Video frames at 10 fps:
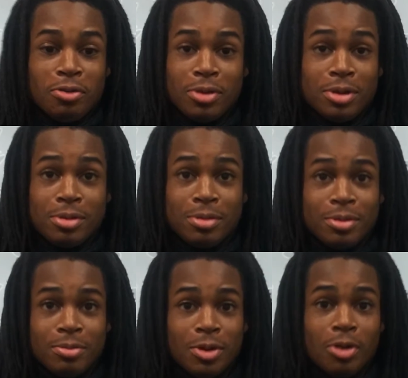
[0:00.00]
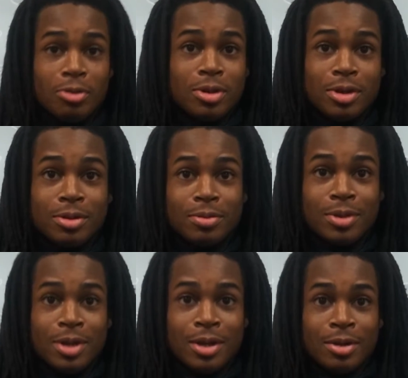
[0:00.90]
the way. You did the whole time.
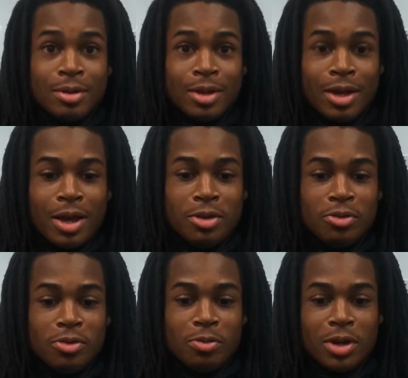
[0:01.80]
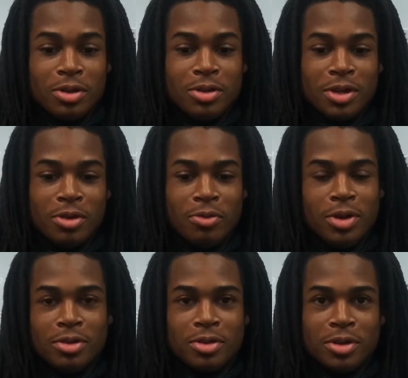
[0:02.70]
I knew nobody in the
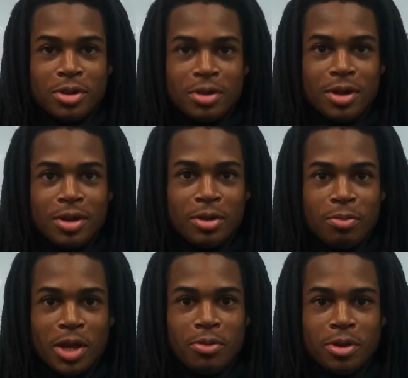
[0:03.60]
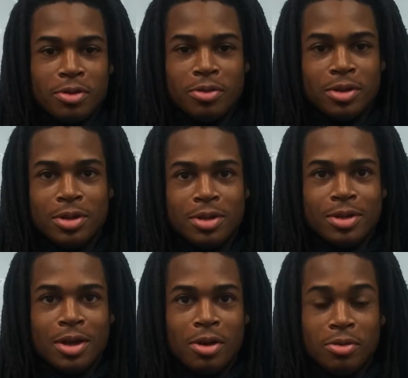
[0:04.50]
region could play with us really.
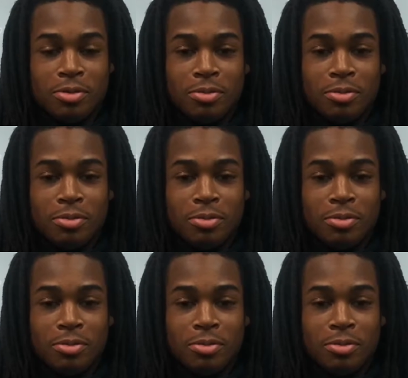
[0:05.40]
Um,